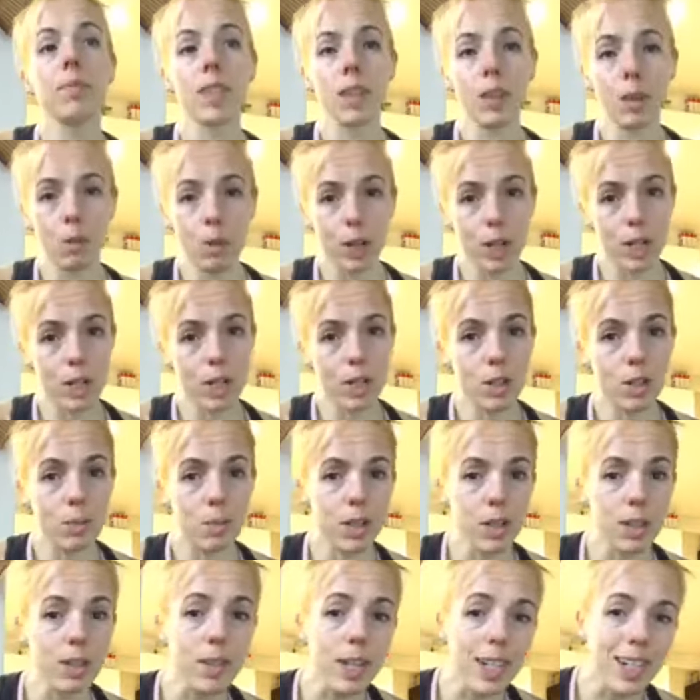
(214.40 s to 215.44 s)
what should you
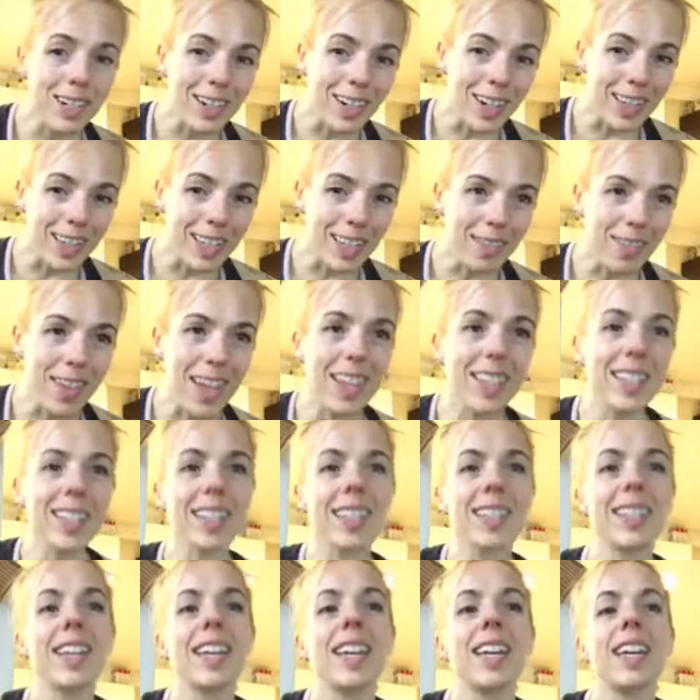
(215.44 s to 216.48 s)
be doing during these
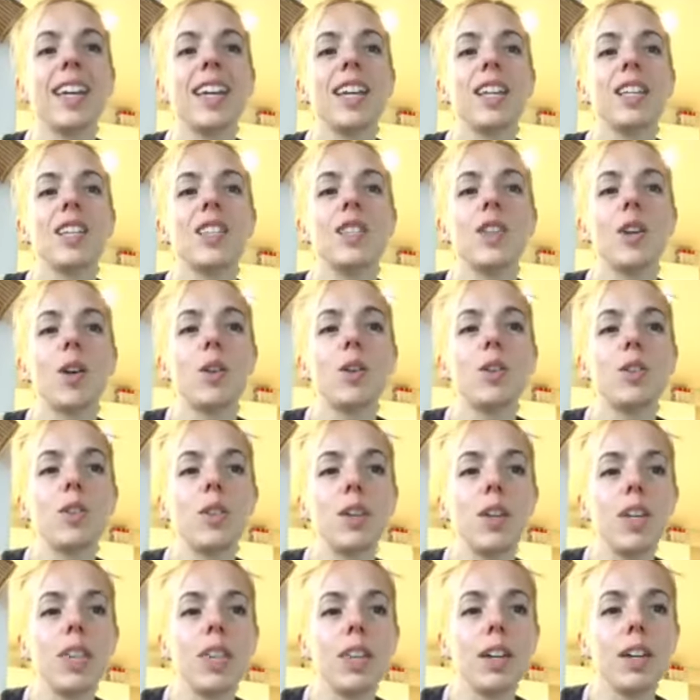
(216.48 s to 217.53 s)
phases? So
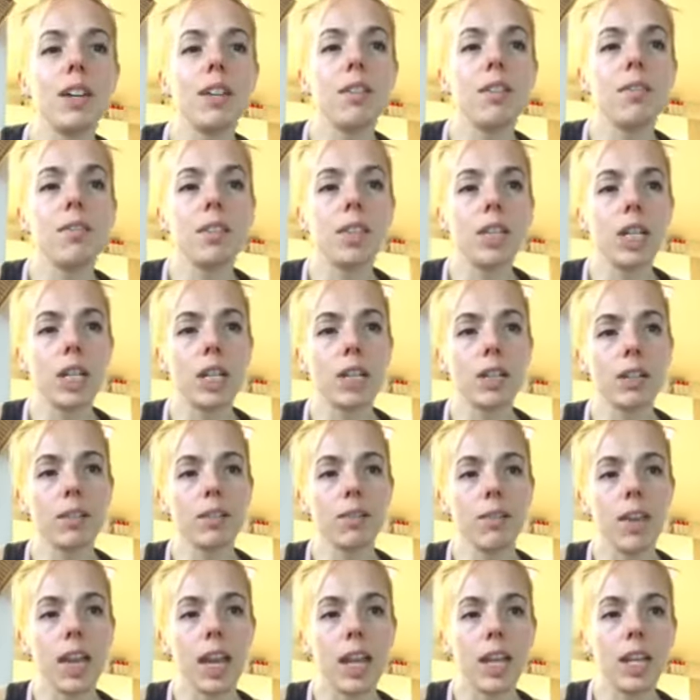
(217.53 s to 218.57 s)
during the follicular
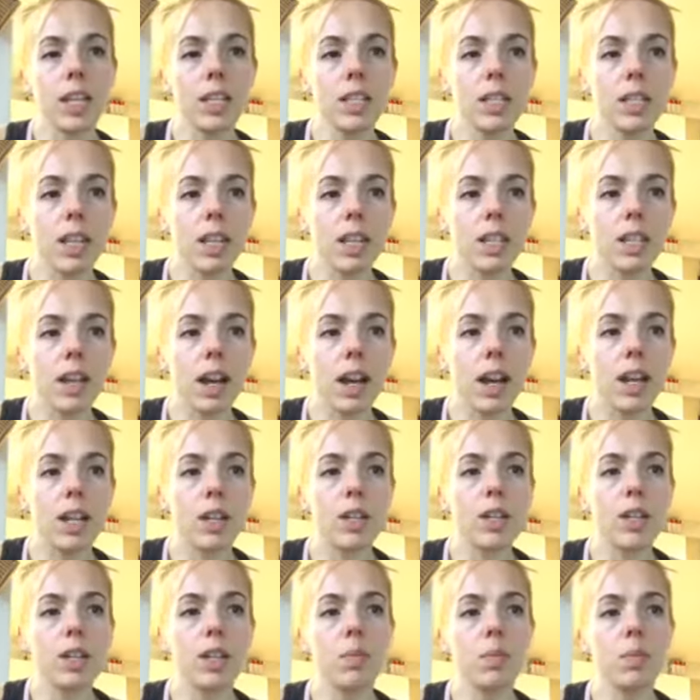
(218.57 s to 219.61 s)
phase, uh, you
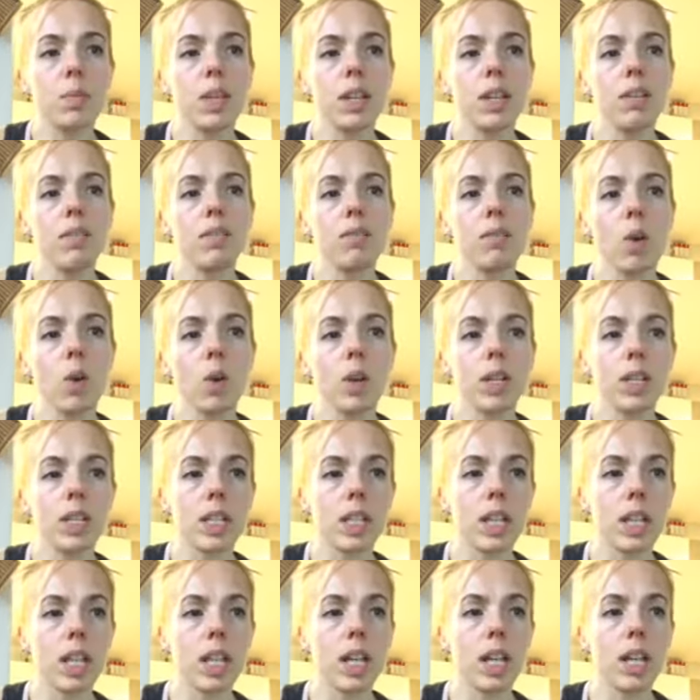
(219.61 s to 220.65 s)
should be
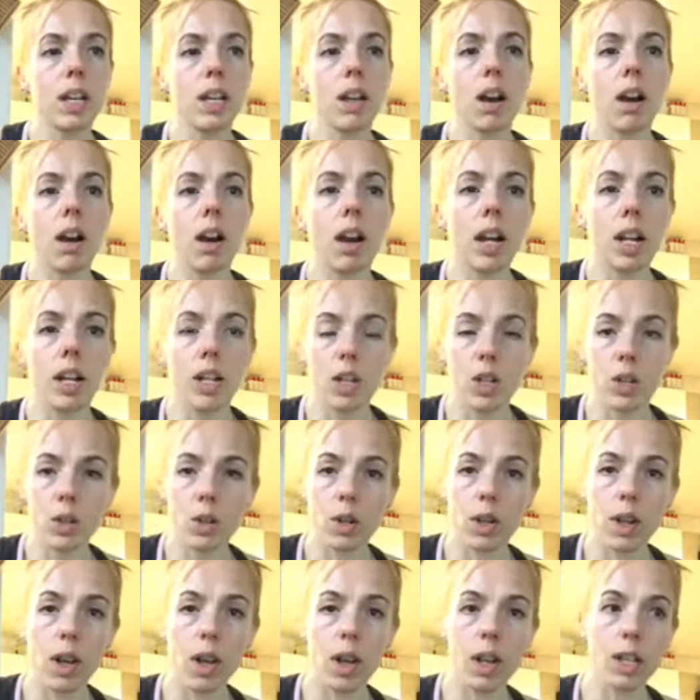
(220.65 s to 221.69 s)
focusing on
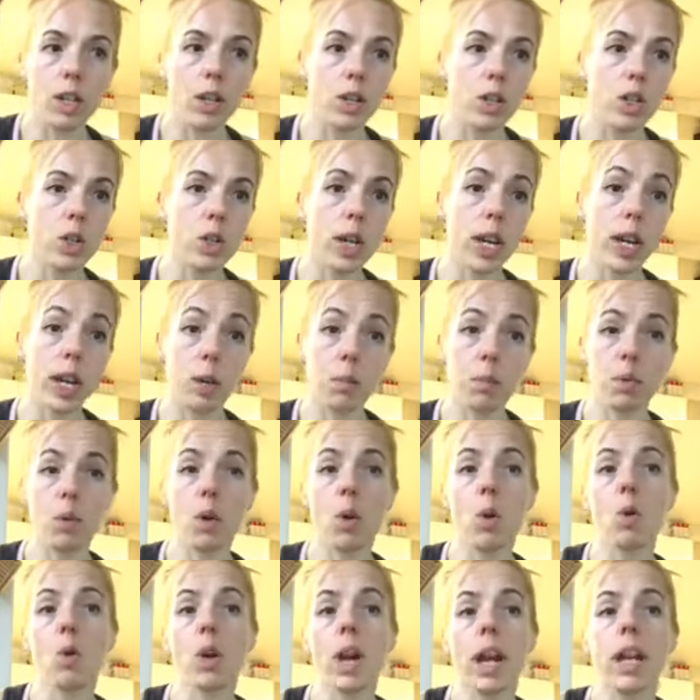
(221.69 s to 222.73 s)
on your training
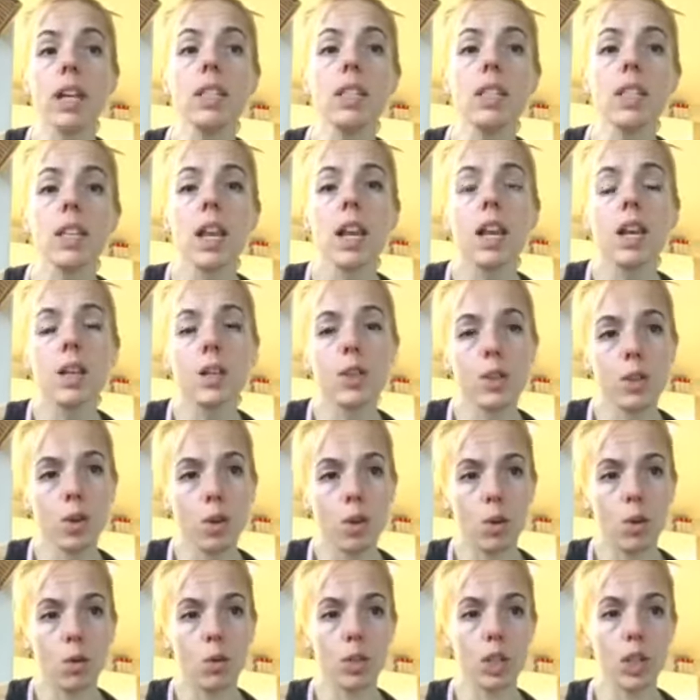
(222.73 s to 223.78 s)
progress.
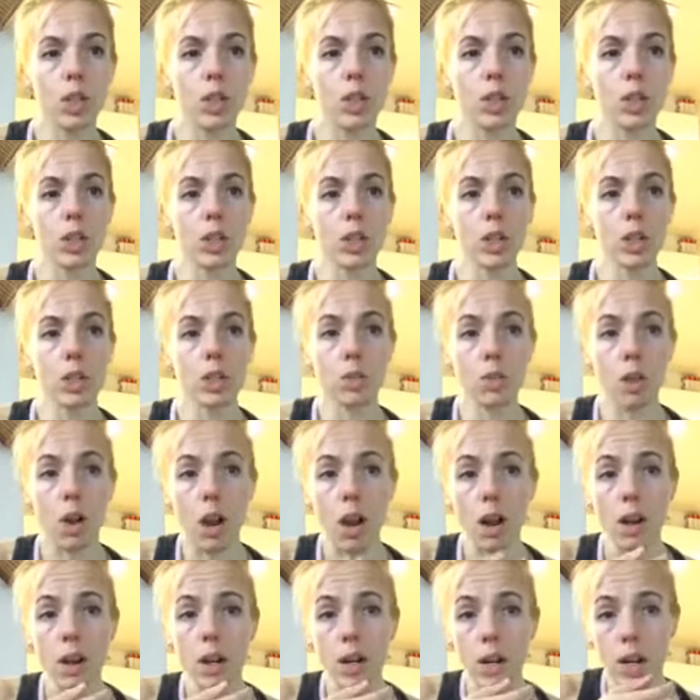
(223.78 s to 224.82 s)
So since you're
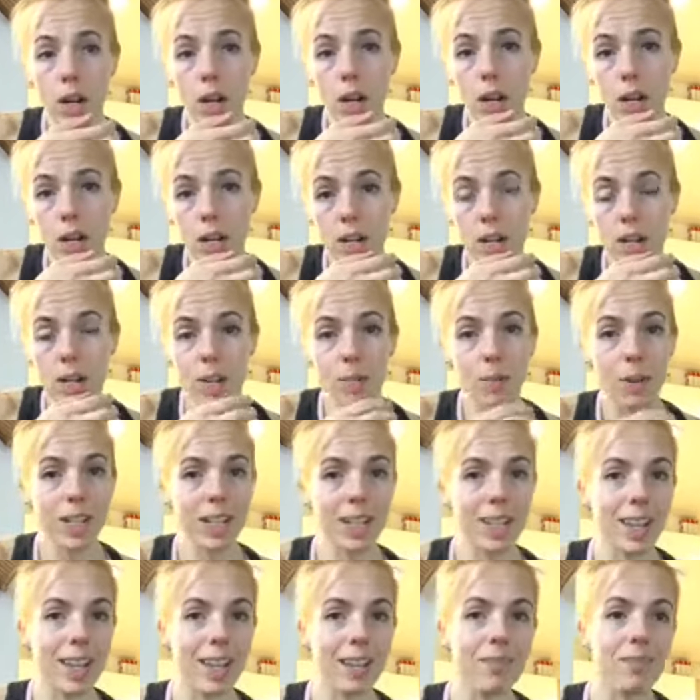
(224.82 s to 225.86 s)
stronger, you're going to want
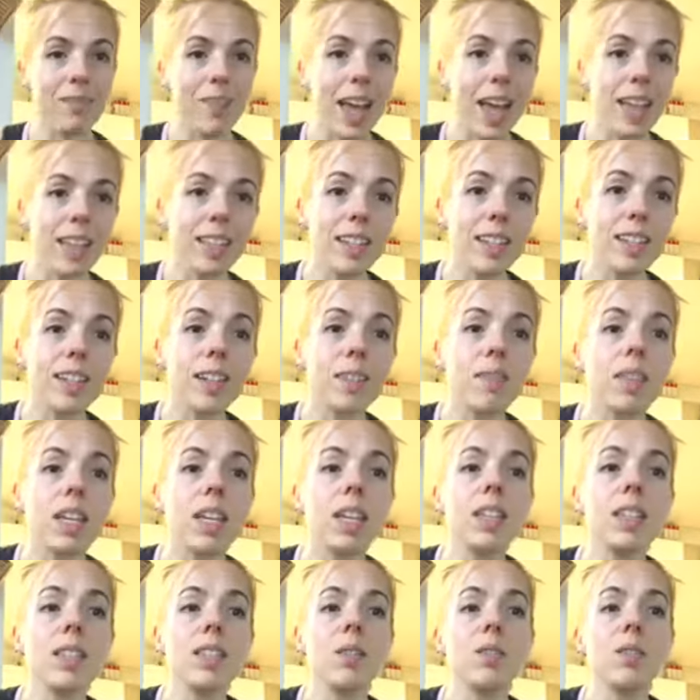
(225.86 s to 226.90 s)
to take advantage of
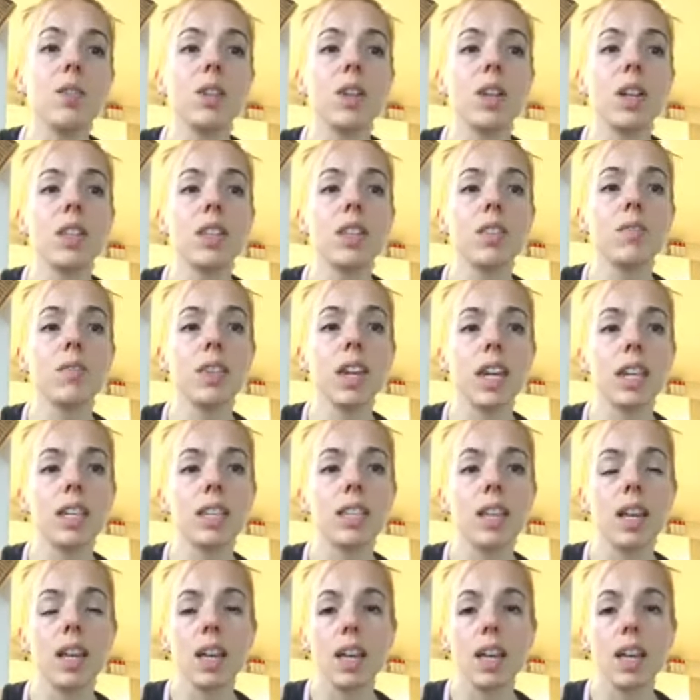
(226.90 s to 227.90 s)
this. So during this phase,